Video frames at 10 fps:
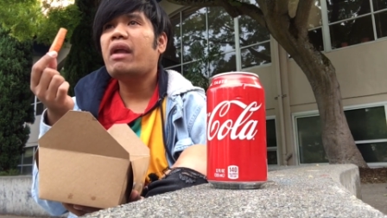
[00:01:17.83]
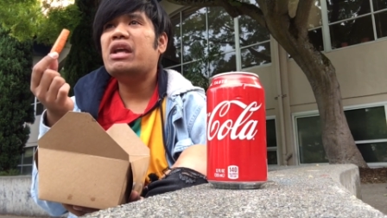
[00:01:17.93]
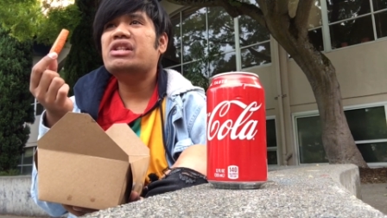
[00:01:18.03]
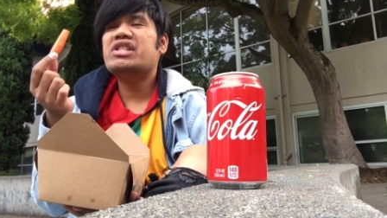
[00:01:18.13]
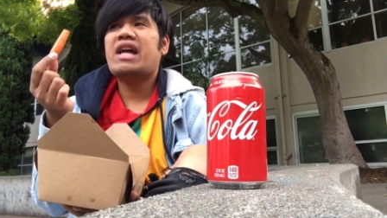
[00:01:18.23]

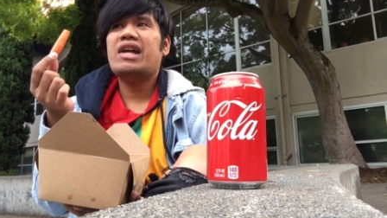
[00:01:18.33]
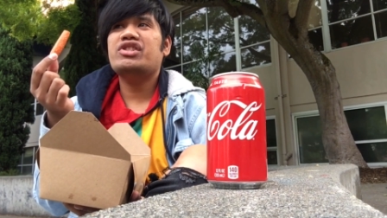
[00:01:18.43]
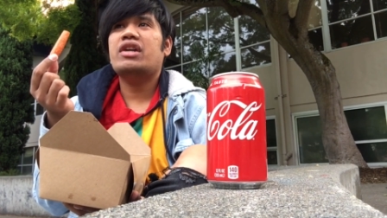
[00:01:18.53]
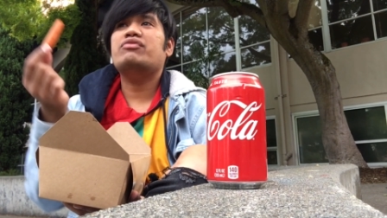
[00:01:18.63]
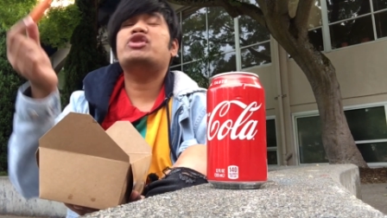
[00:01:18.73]

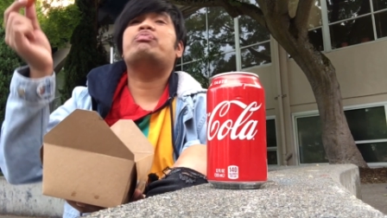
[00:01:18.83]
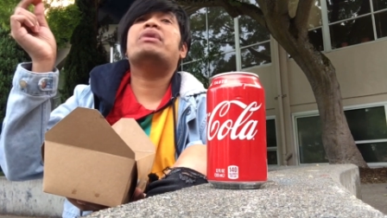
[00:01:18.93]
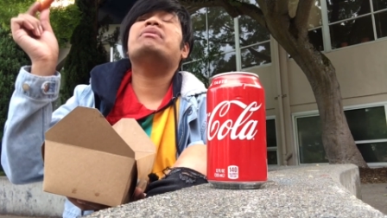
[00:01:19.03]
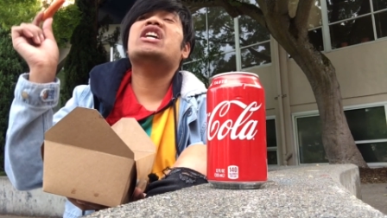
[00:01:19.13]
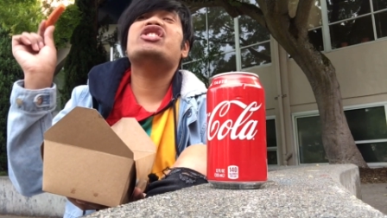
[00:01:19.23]
attention
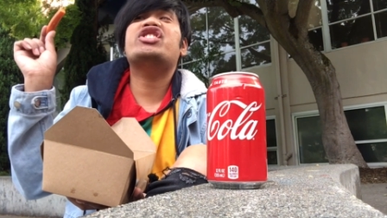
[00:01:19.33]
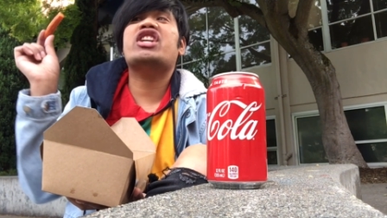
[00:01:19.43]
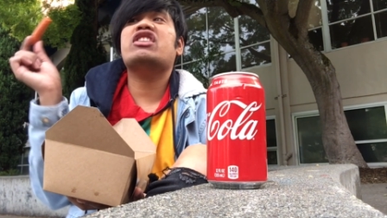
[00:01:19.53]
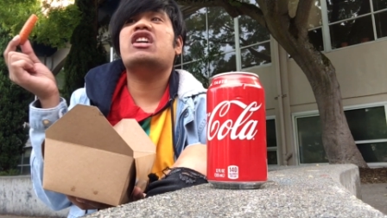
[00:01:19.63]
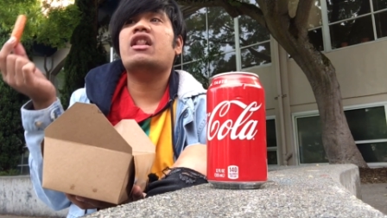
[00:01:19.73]
baby daddy
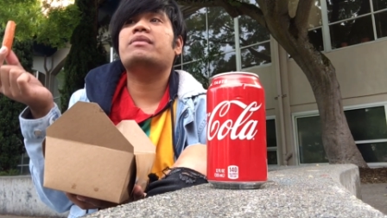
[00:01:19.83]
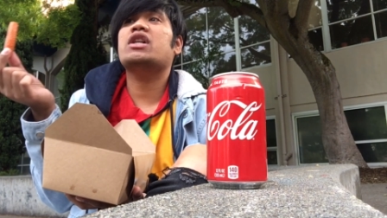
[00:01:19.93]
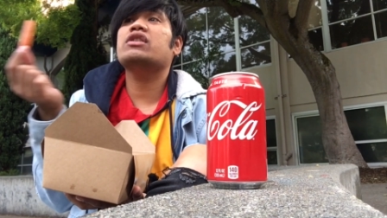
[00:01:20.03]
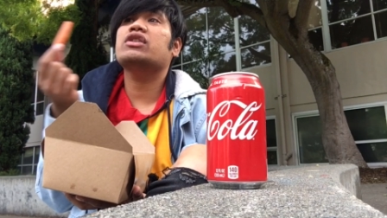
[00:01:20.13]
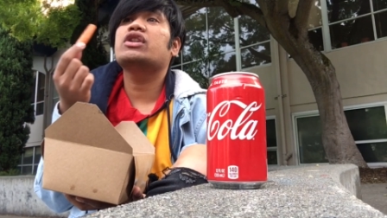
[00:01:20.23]
shut the hell up
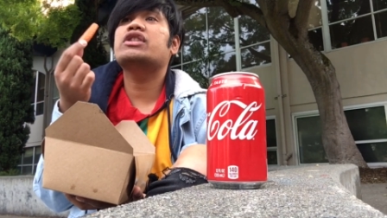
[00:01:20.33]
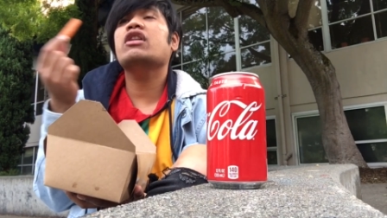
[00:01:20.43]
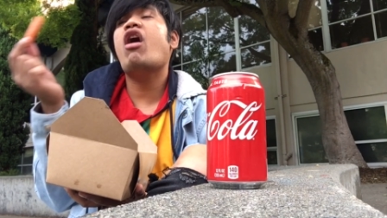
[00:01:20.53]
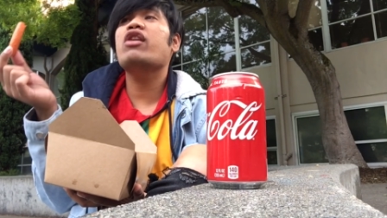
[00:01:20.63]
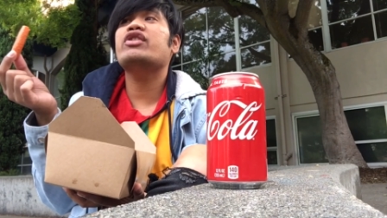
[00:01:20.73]
tell
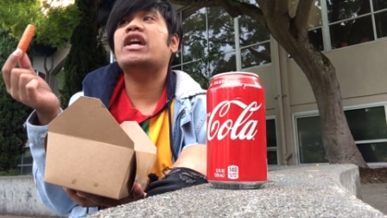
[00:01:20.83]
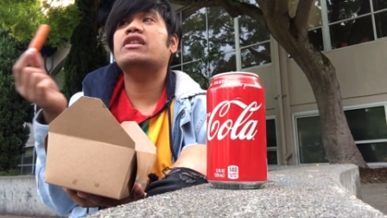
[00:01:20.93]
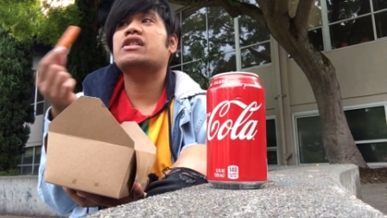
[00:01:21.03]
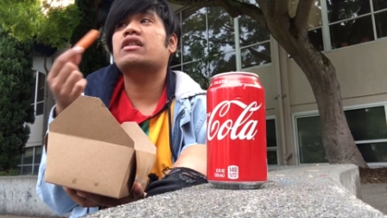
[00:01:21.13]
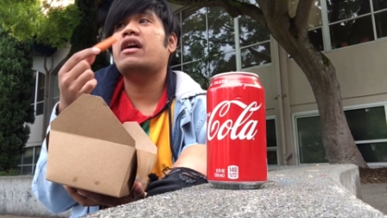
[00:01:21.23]
tell all your
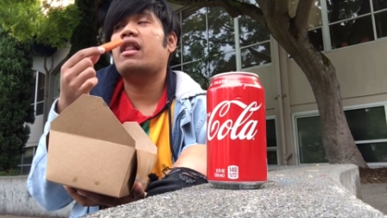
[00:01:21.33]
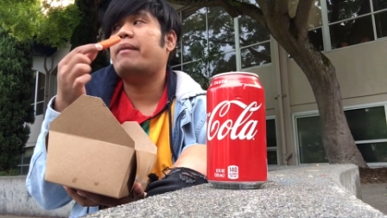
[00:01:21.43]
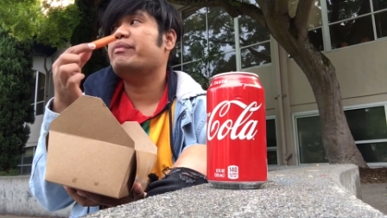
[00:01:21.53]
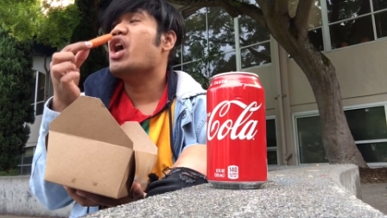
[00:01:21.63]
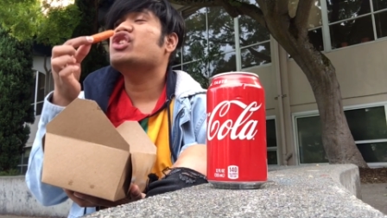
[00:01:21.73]
haters shut the hell
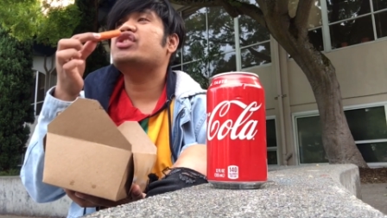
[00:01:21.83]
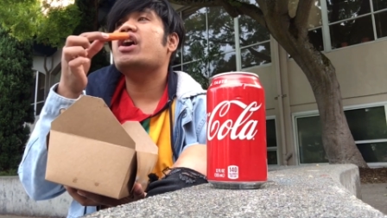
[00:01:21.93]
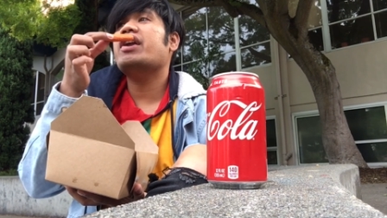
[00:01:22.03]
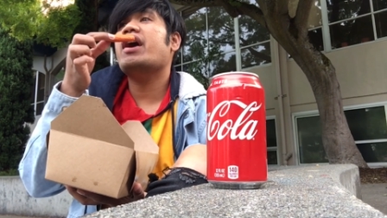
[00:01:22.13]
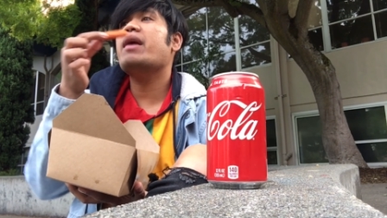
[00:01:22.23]
up
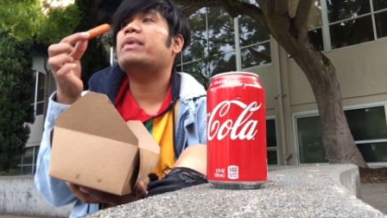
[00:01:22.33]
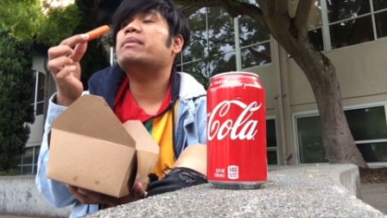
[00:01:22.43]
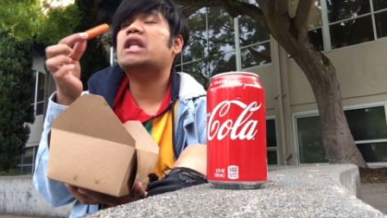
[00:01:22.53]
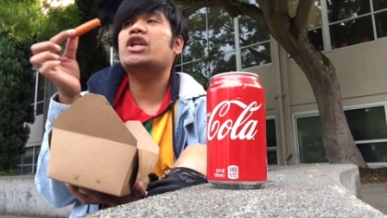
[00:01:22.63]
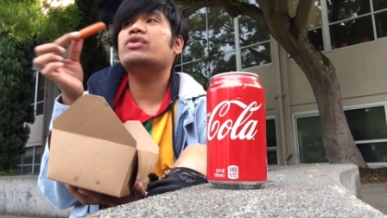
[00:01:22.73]
shut up
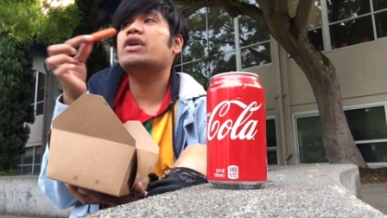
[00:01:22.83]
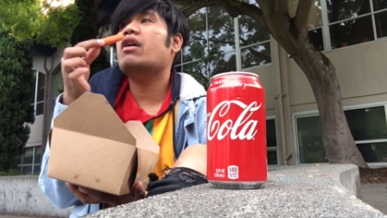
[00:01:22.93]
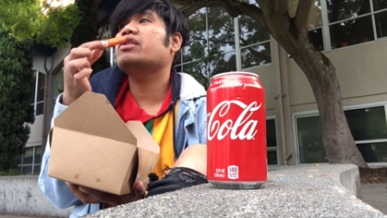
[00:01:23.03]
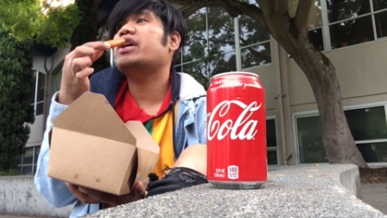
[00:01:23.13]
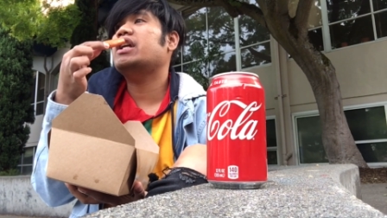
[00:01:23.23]
baby daddy you and
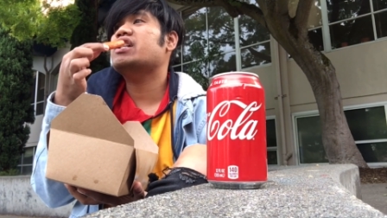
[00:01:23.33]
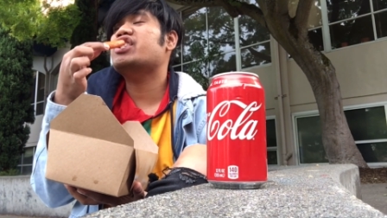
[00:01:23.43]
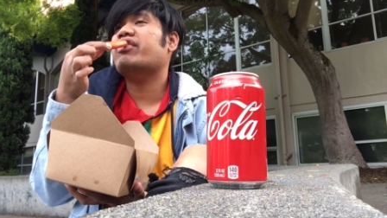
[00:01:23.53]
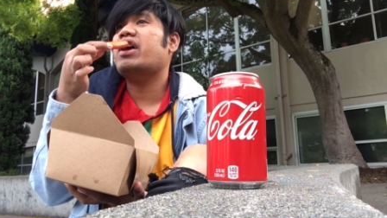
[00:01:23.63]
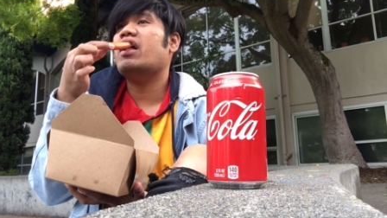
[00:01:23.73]
all your haters
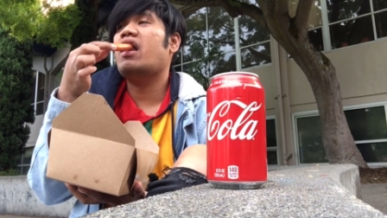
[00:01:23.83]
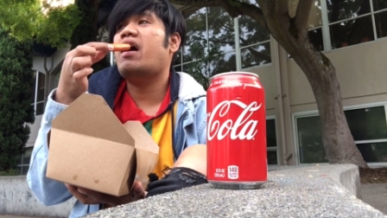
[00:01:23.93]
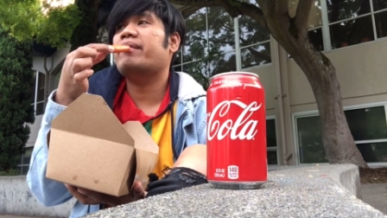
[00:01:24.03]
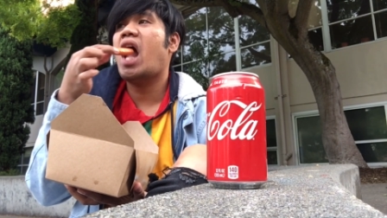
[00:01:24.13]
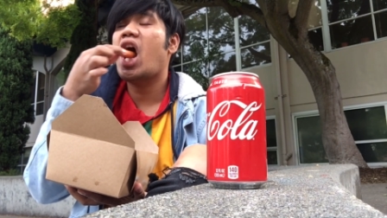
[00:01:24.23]
shut the hell up